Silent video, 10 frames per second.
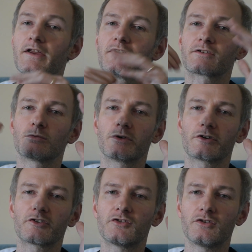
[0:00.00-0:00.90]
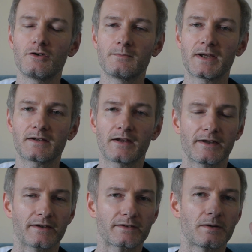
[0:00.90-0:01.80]
So we're assuming
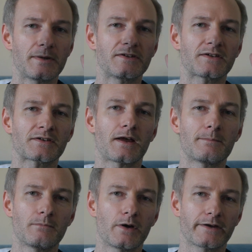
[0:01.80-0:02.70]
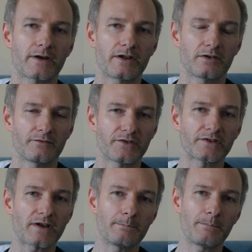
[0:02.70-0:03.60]
there's going to be some migration of
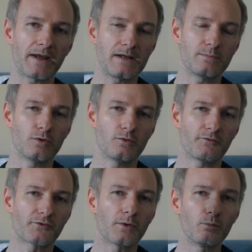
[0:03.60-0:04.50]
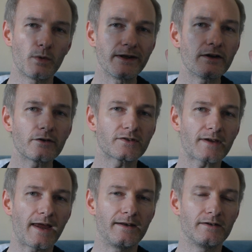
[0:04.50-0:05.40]
some people from Windows
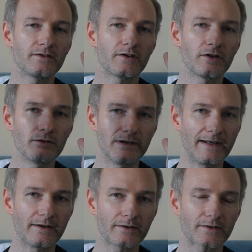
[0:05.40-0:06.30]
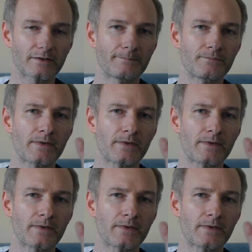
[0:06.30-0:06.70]
10 to Linux.